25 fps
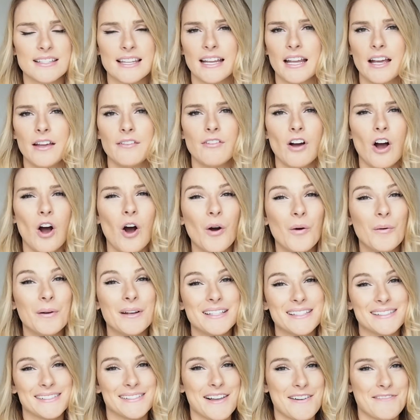Like I've
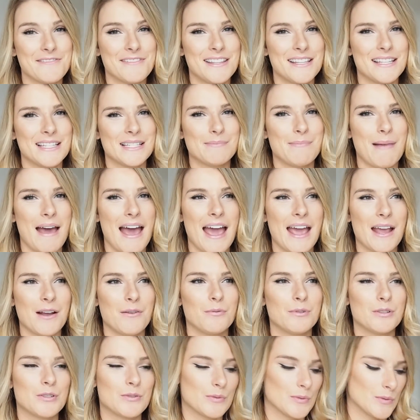always loved this bag,
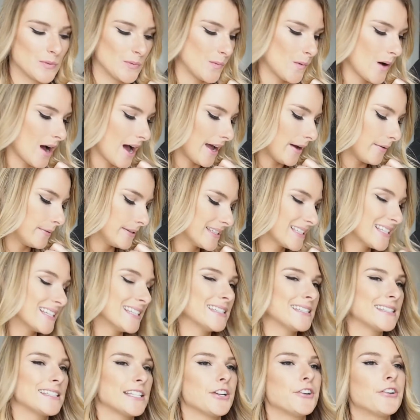which was why I was
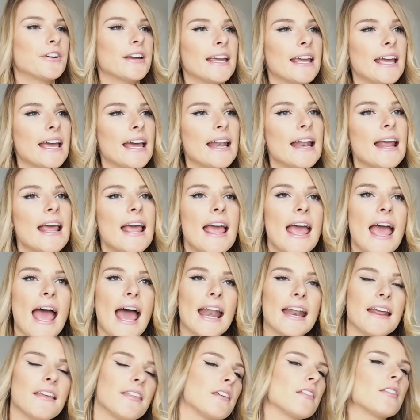considering it.
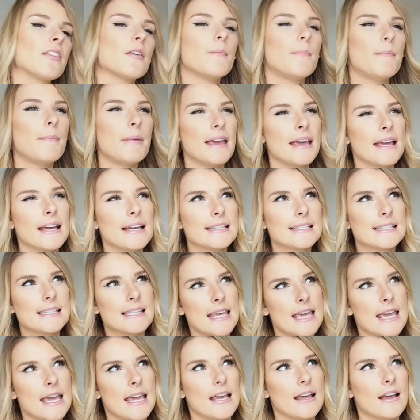And I think the biggest
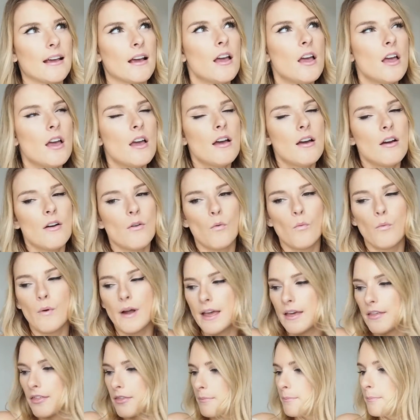thing
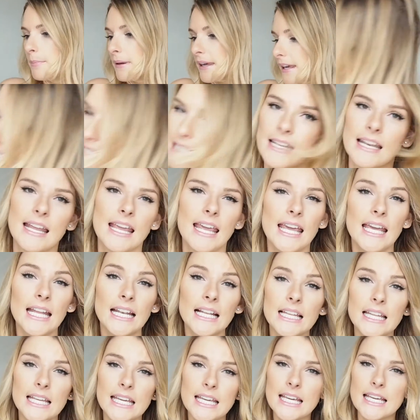with being in
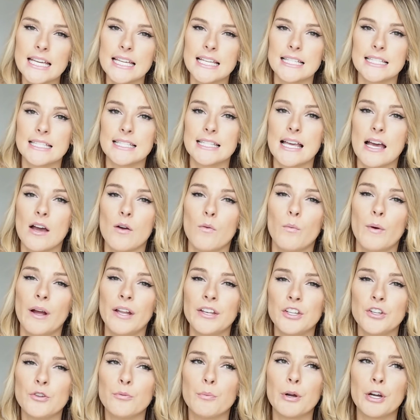Italy is that
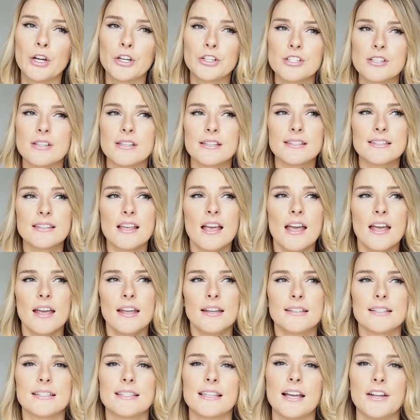when you purchase
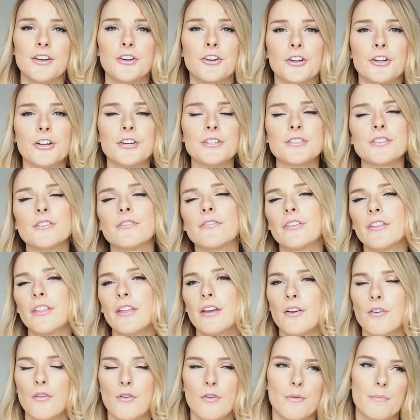designer goods over
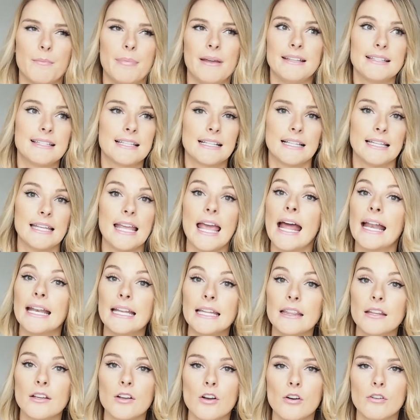there, or basically
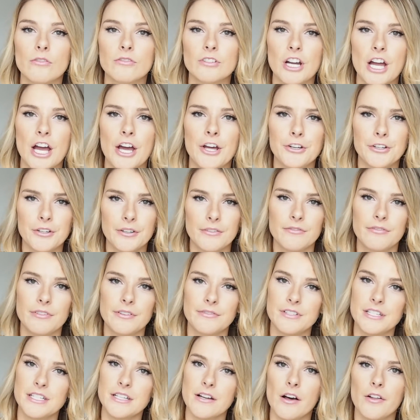anything over
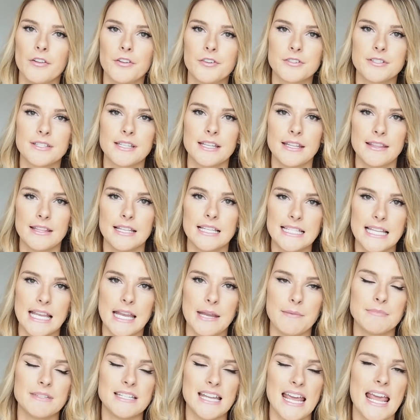$150 in the
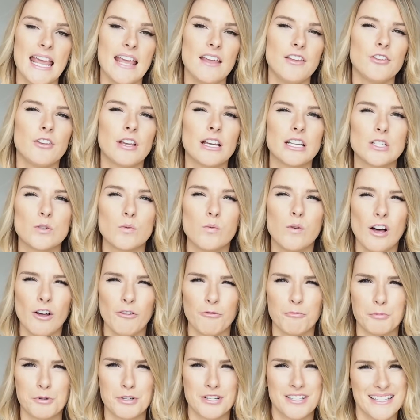same day, you get
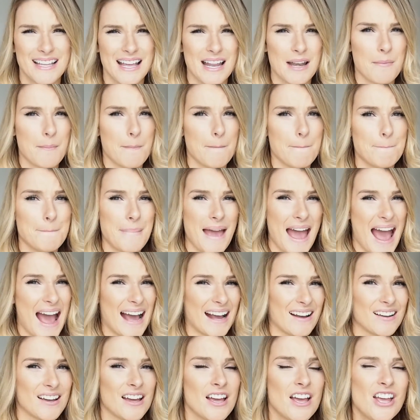12%
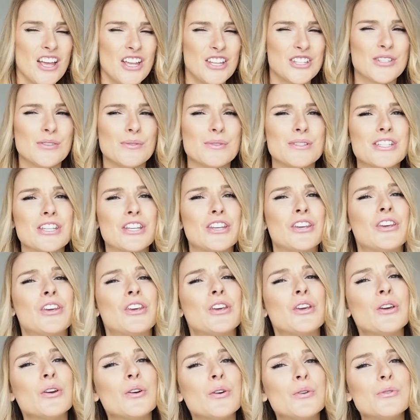back. So it's a
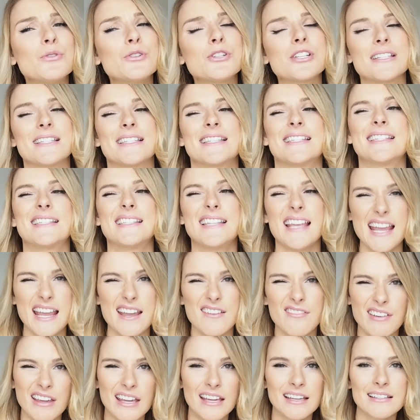huge
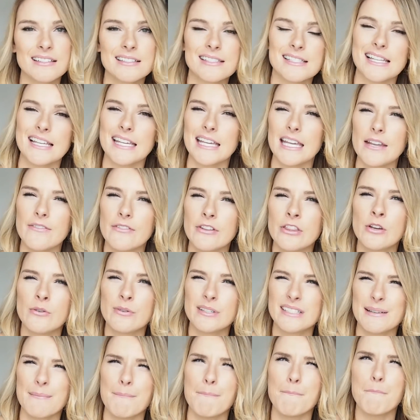savings. Like even though
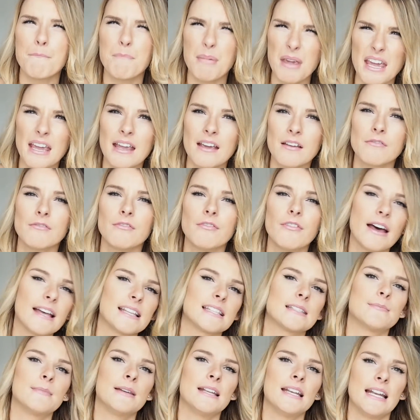it's a big
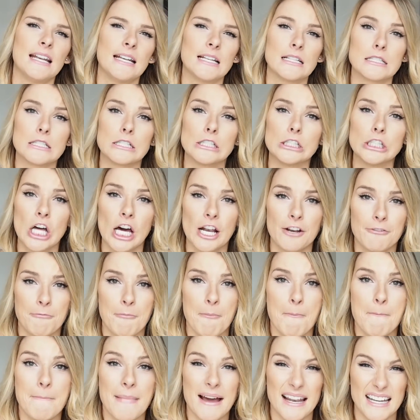investment and it's a lot of
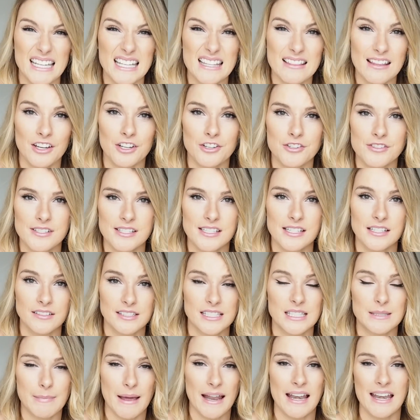money that you're still
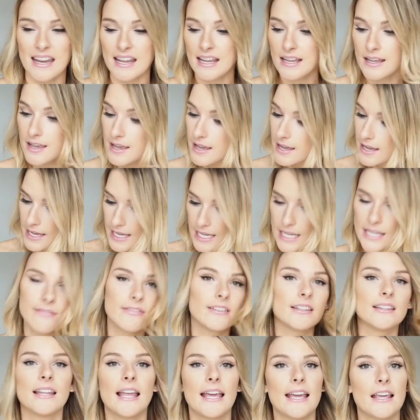spending,
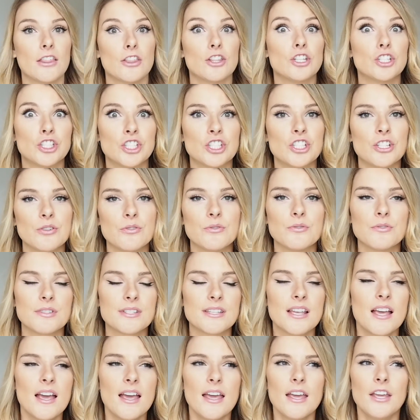even like the
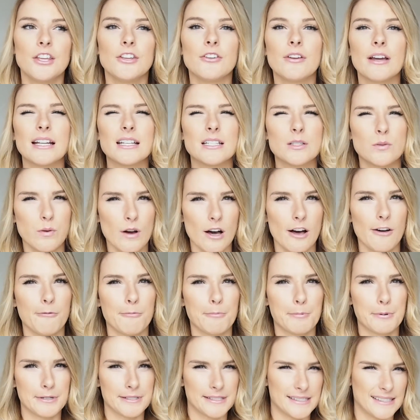shoes, you get
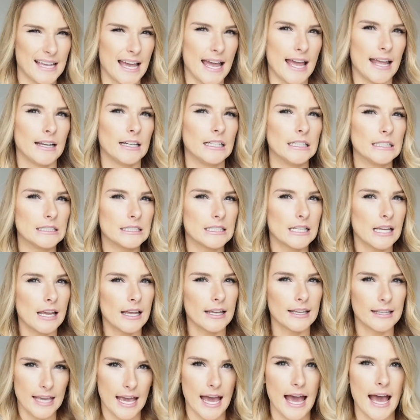12%
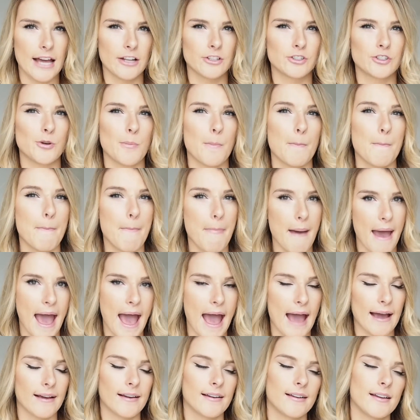cash
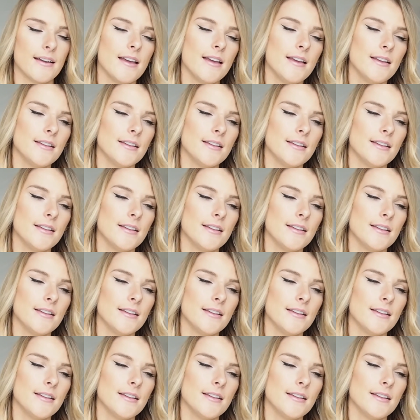back.